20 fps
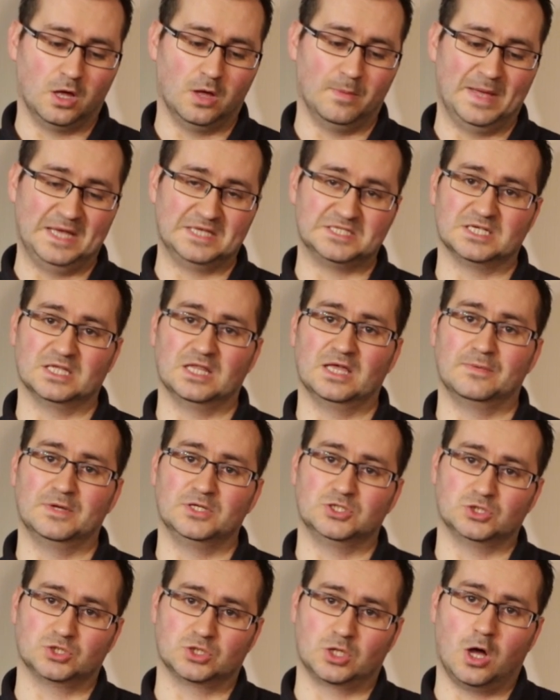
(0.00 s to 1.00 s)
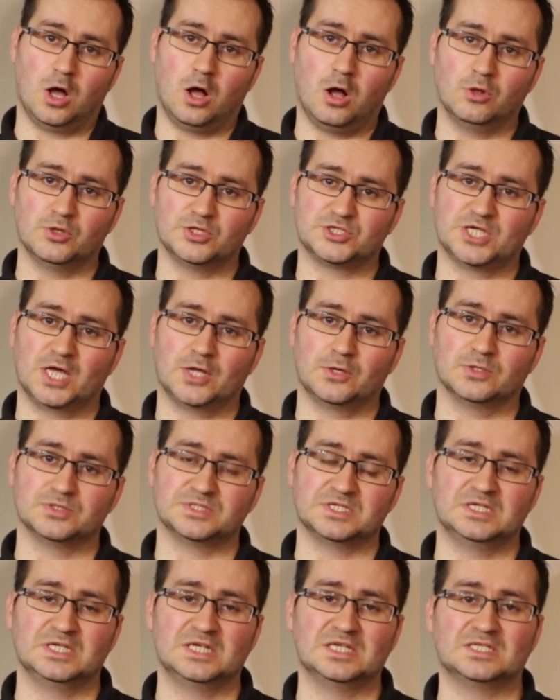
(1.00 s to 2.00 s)
basically, which has got all the
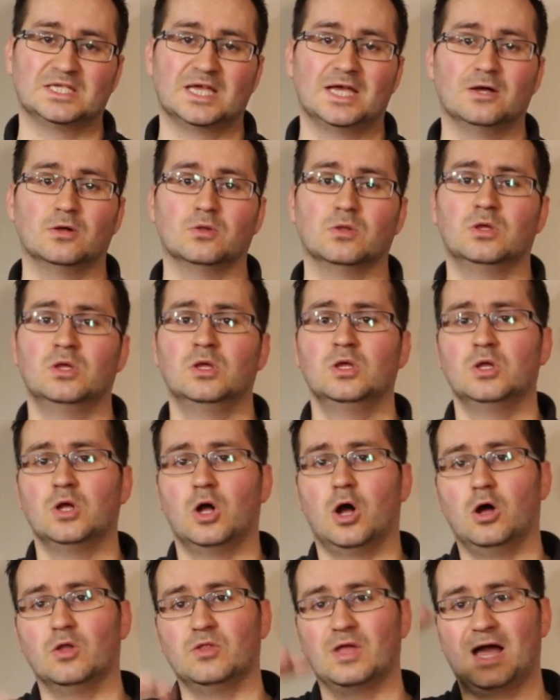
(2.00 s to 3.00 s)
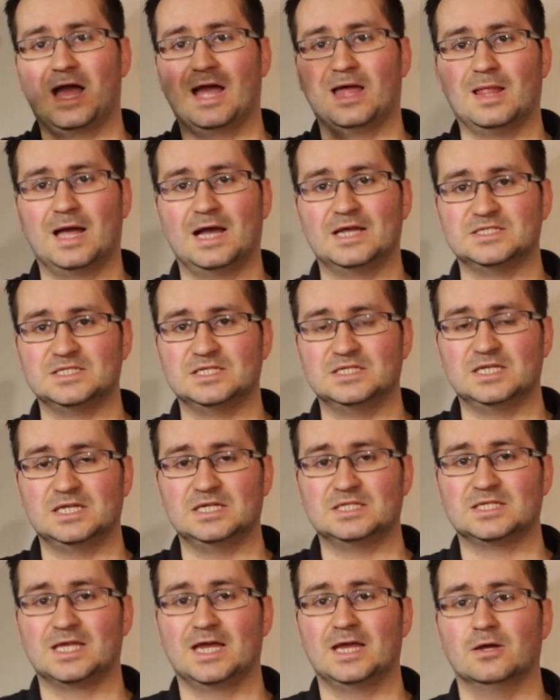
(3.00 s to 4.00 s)
shadows in detail, all the highlights in
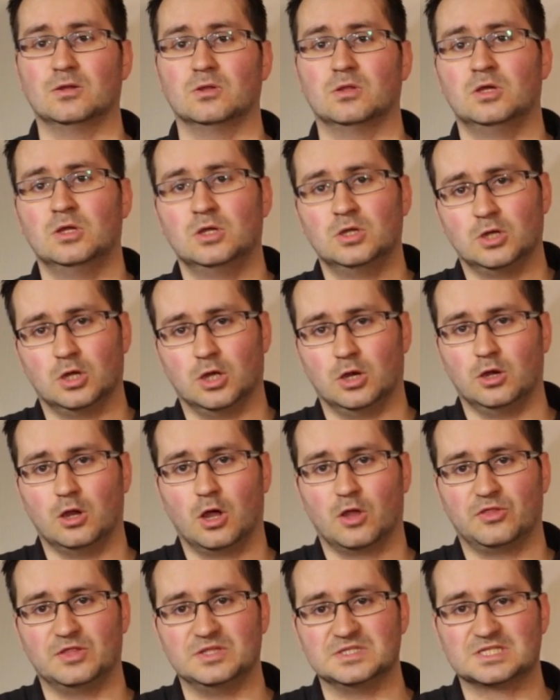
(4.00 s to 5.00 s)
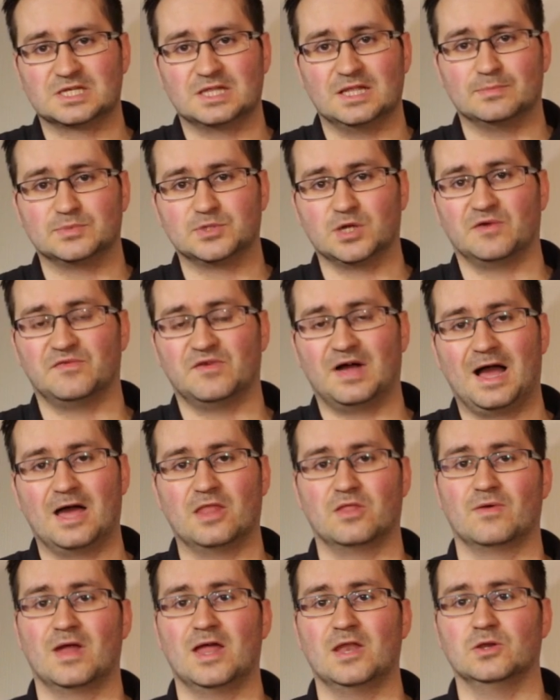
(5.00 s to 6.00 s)
detail, and nothing's clipped off at
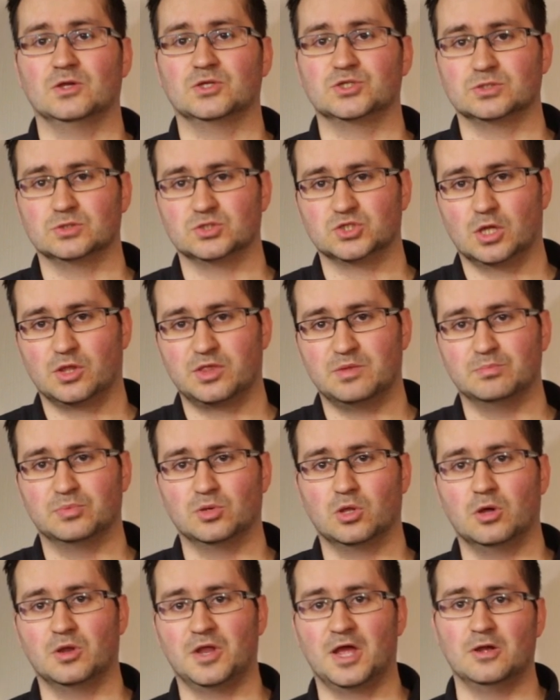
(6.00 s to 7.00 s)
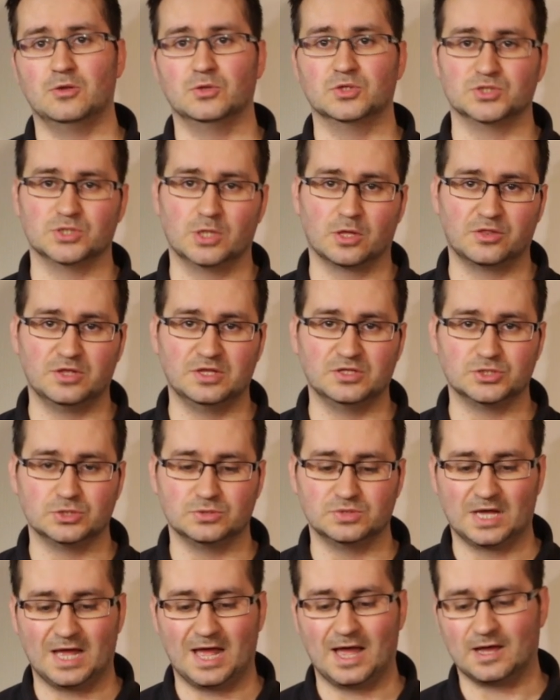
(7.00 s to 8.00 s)
either end, so there's nothing blown out and there's nothing
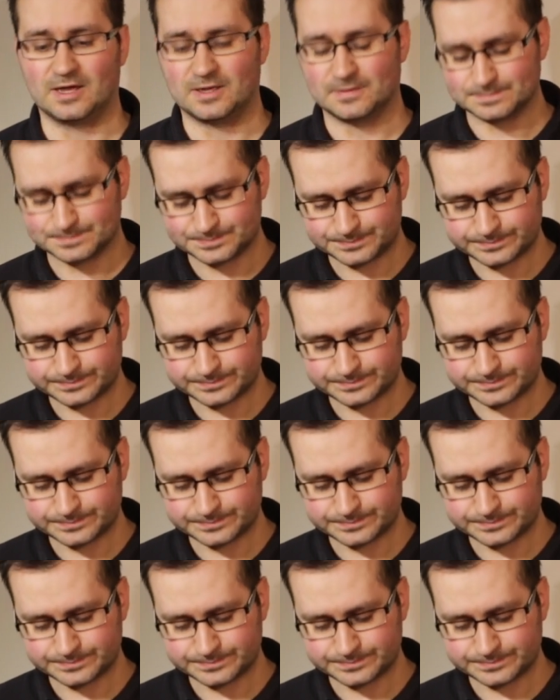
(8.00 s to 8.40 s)
too dark.